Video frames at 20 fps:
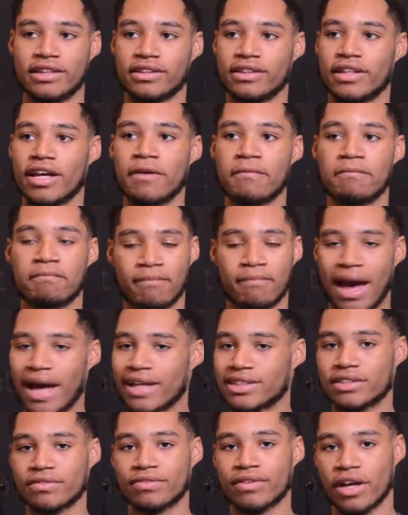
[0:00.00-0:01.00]
They
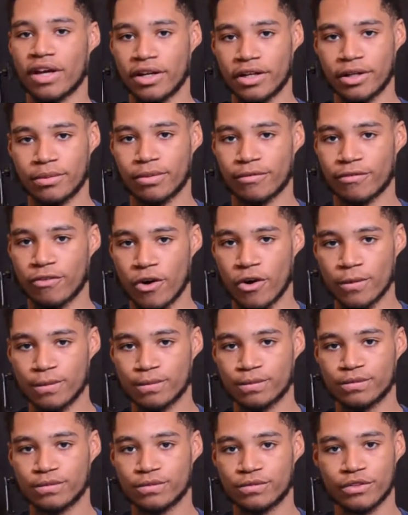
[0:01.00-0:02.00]
massively underperformed
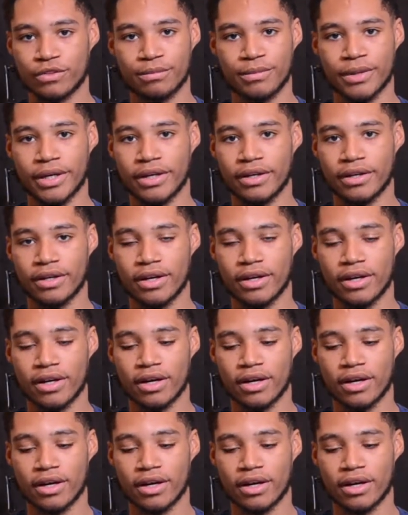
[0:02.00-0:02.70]
for me.